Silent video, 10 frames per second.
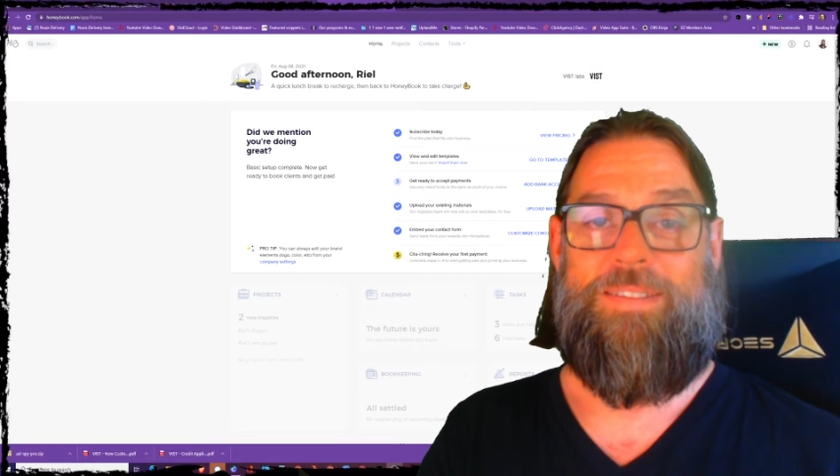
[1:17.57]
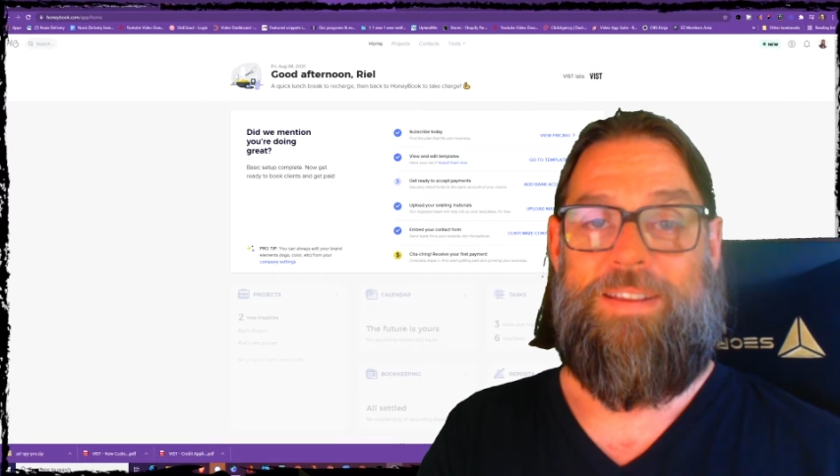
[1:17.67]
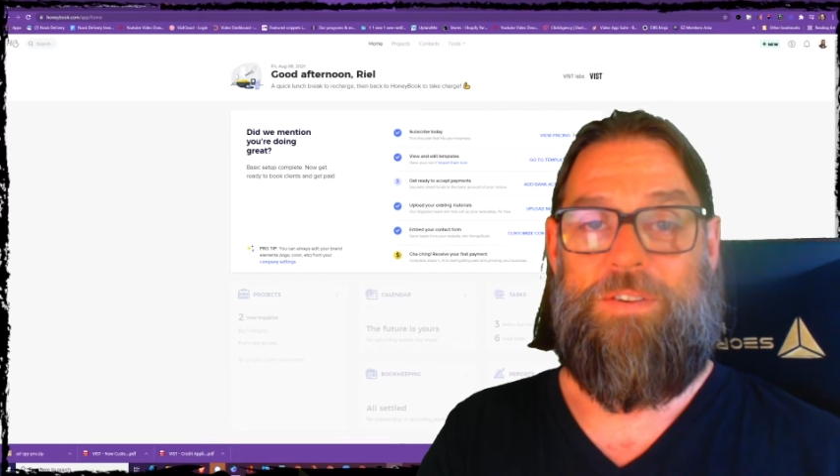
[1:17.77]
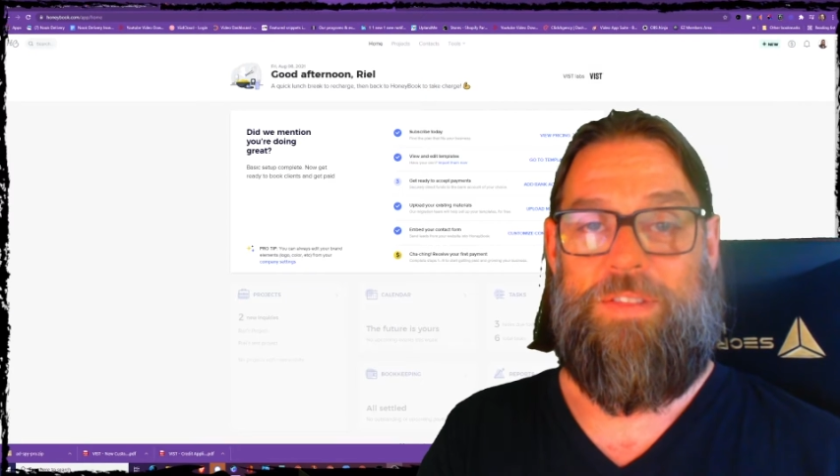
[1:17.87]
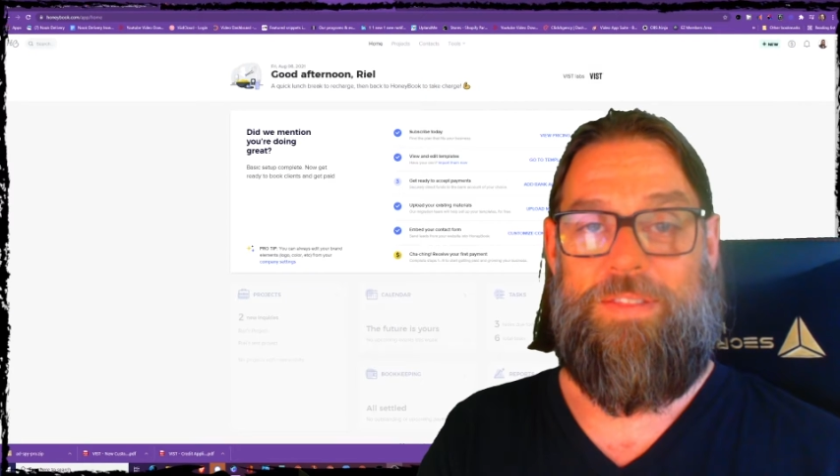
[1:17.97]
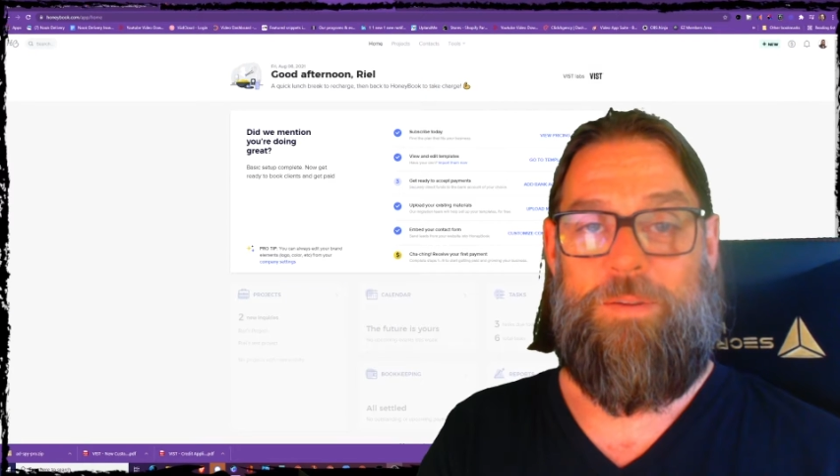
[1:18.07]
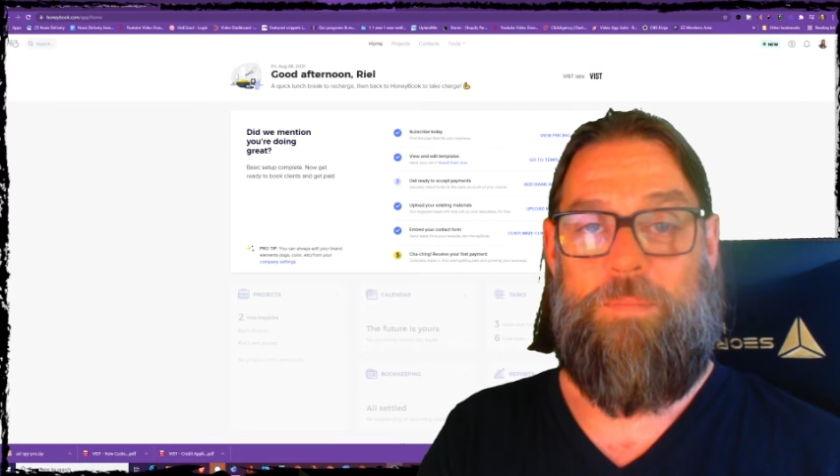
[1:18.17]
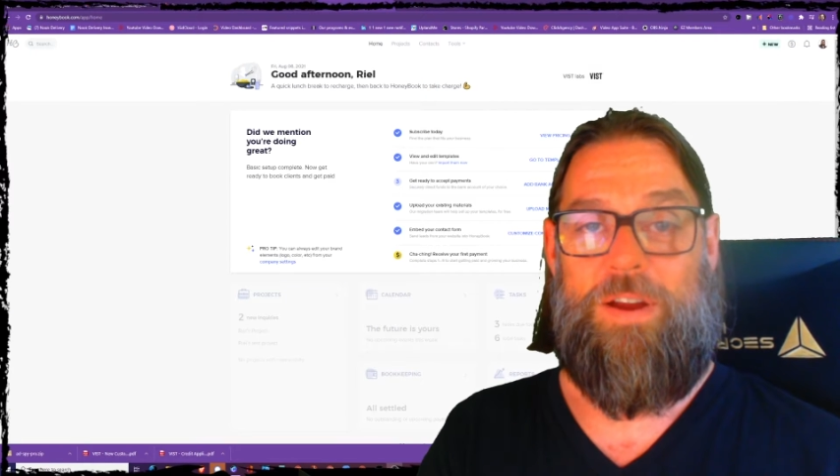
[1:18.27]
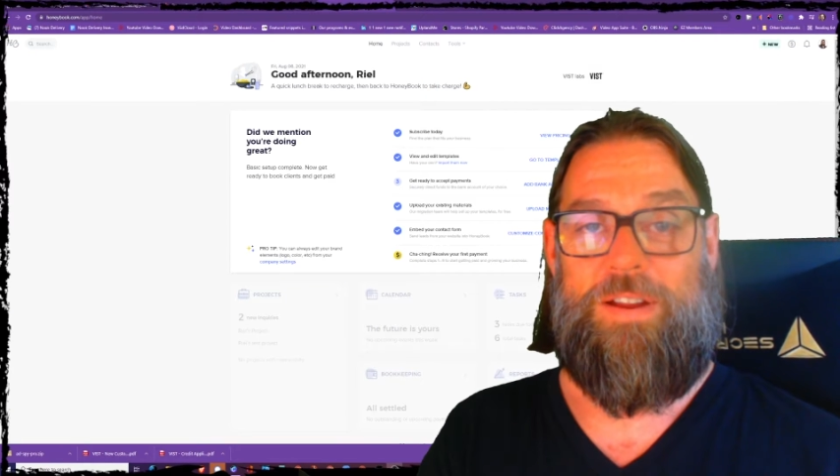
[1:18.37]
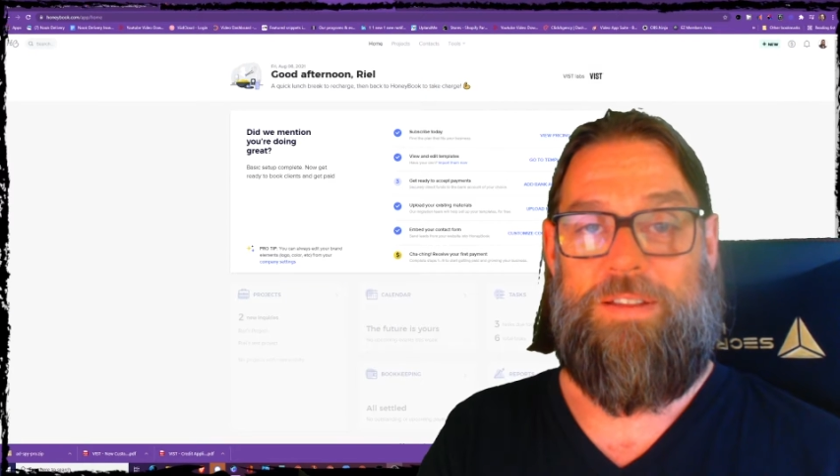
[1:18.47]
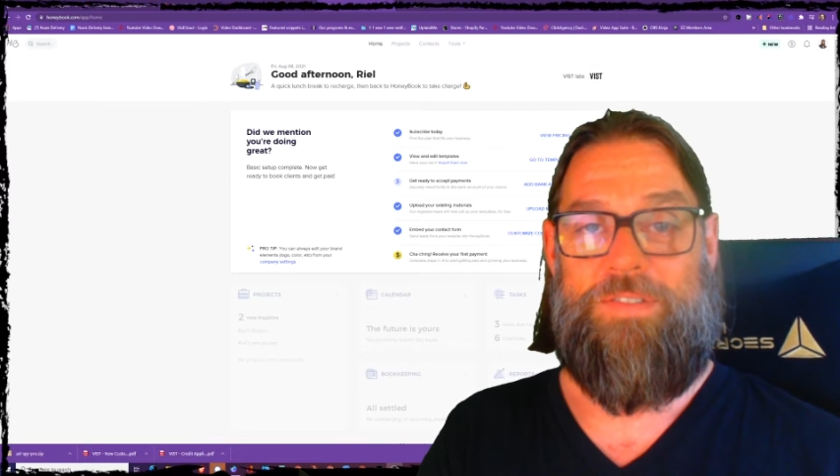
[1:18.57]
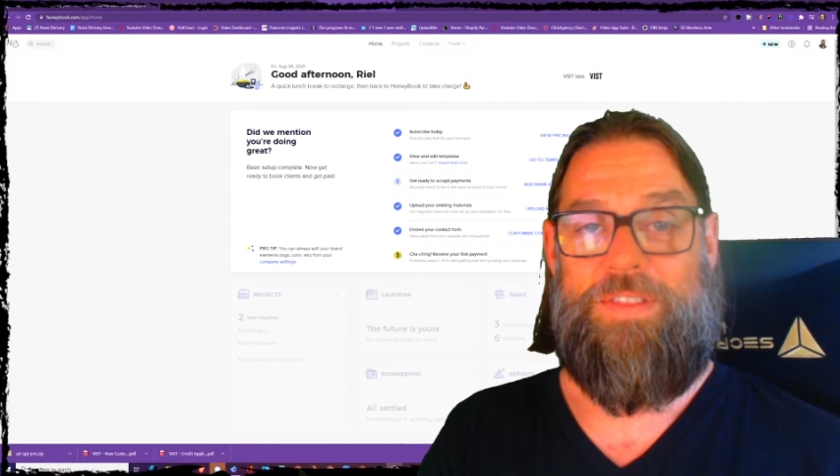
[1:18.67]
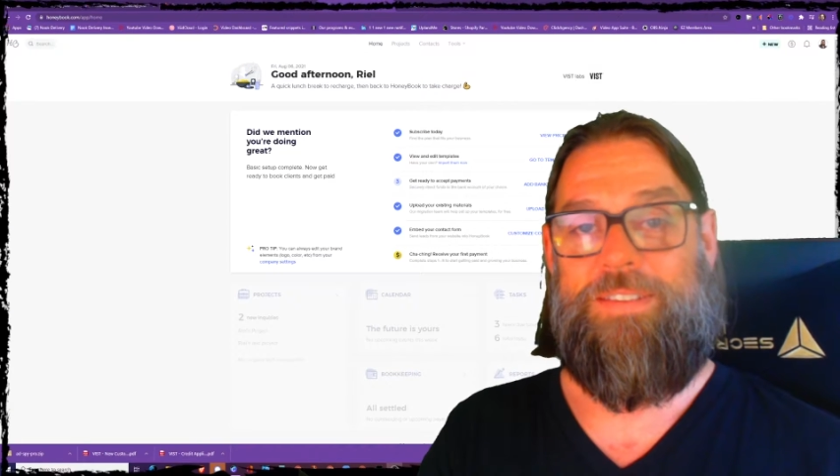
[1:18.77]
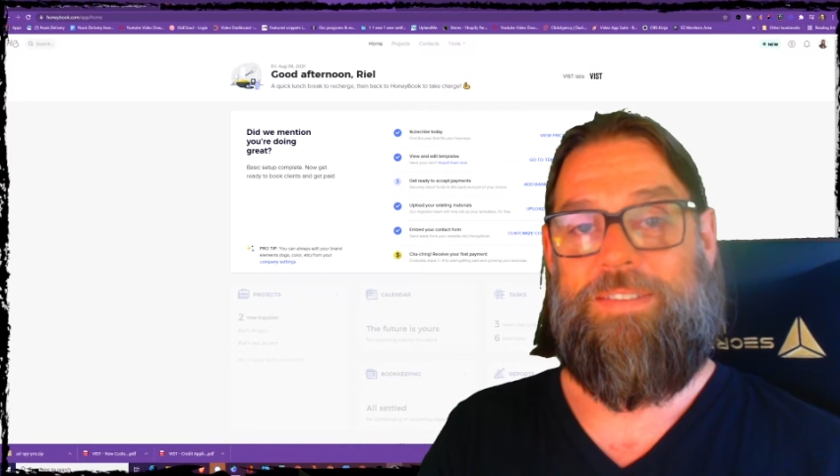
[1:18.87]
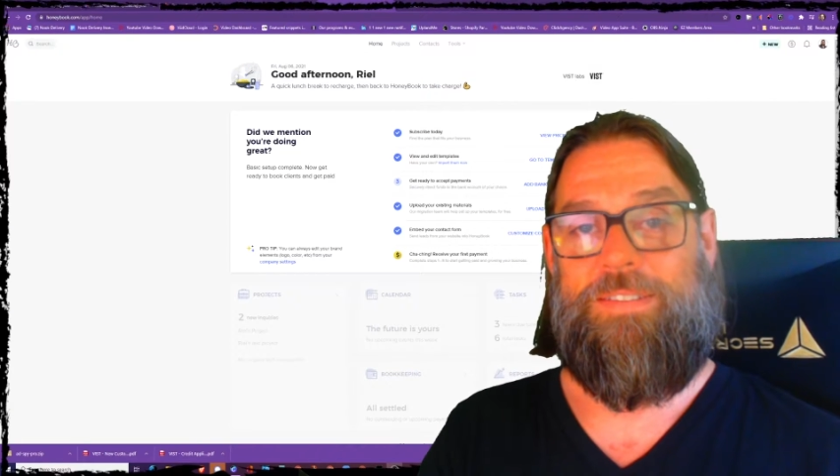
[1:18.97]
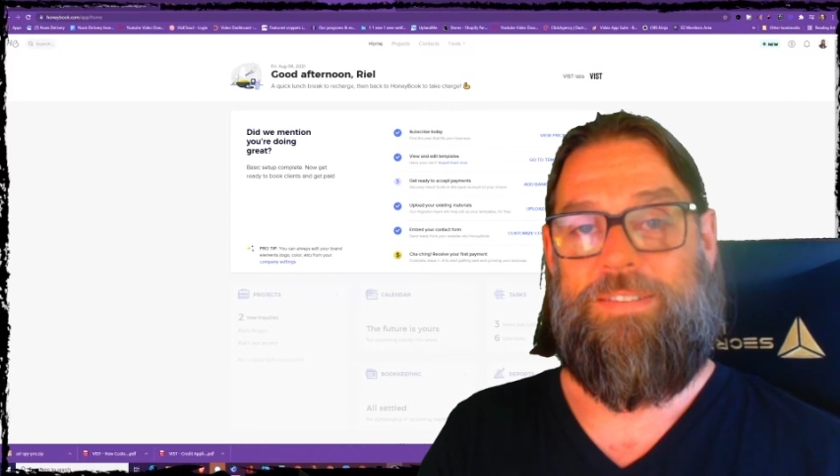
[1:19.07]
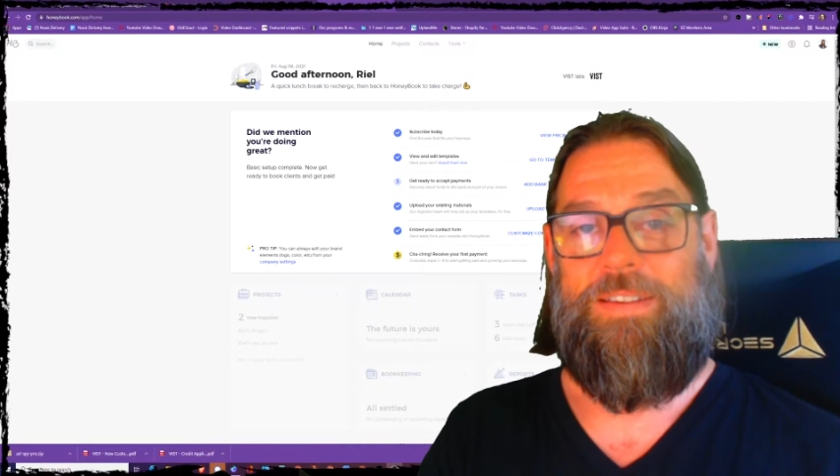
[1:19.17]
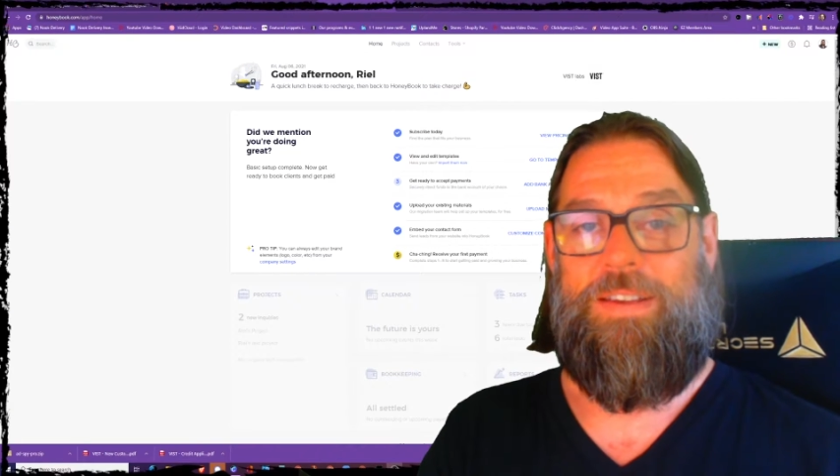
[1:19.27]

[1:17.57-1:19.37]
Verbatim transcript: I know that their market for this is,